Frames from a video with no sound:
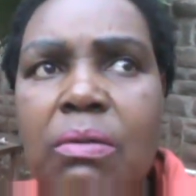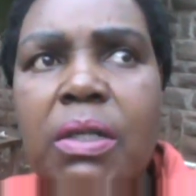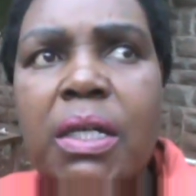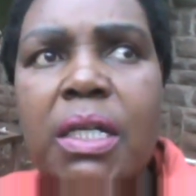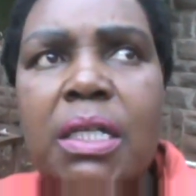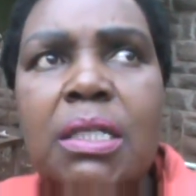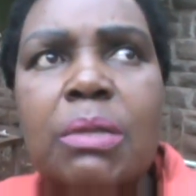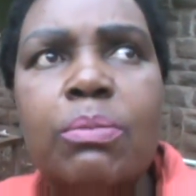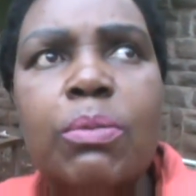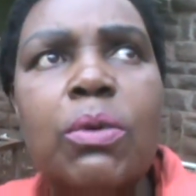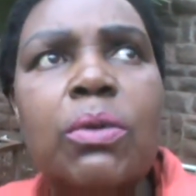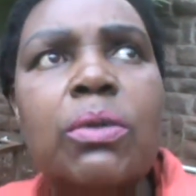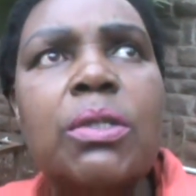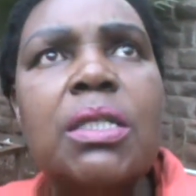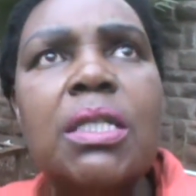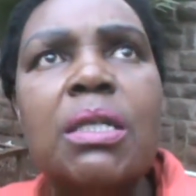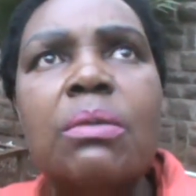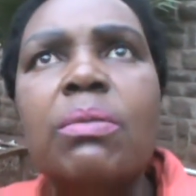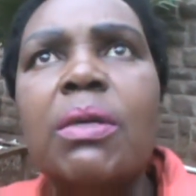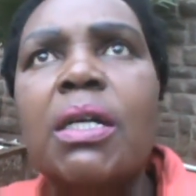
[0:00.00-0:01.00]
expose
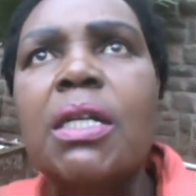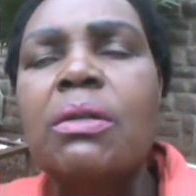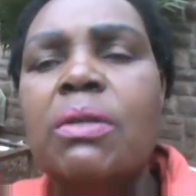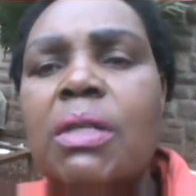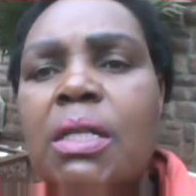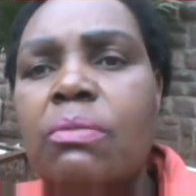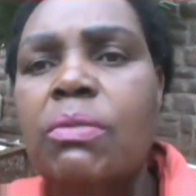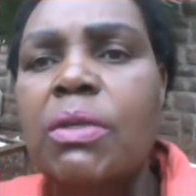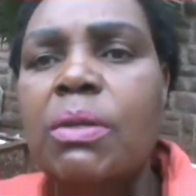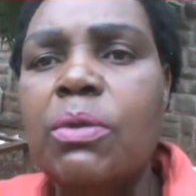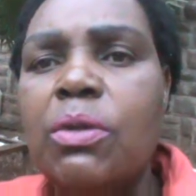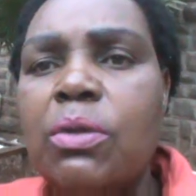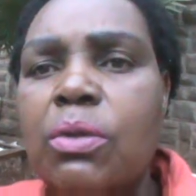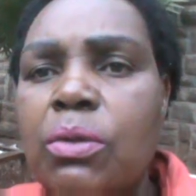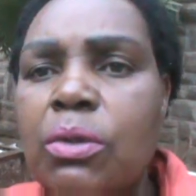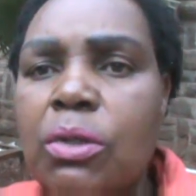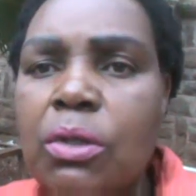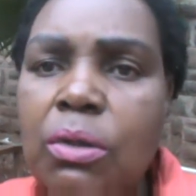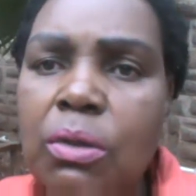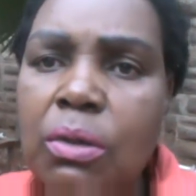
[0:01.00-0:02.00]
them and we
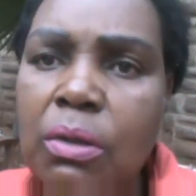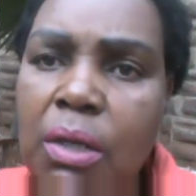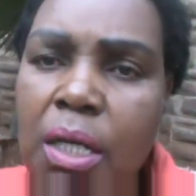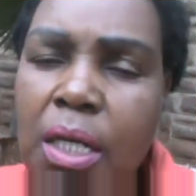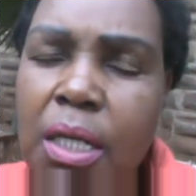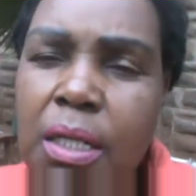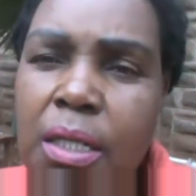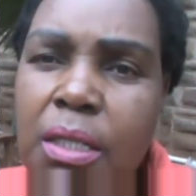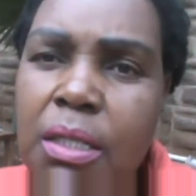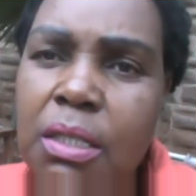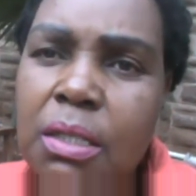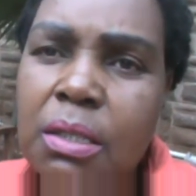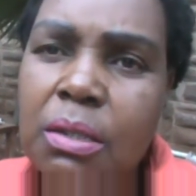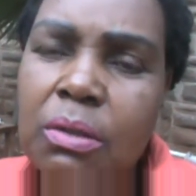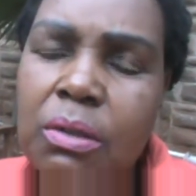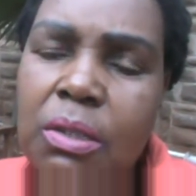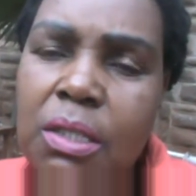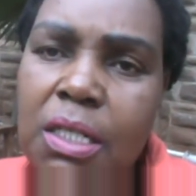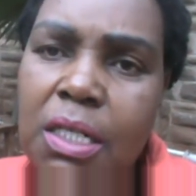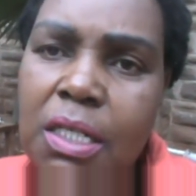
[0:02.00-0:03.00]
through talk, and it is
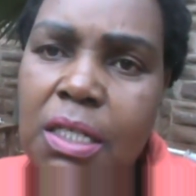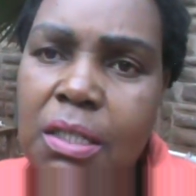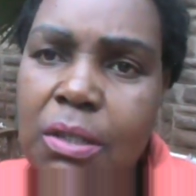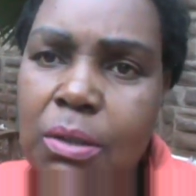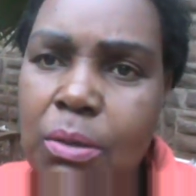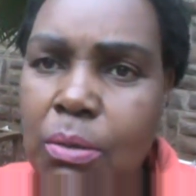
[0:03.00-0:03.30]
not right.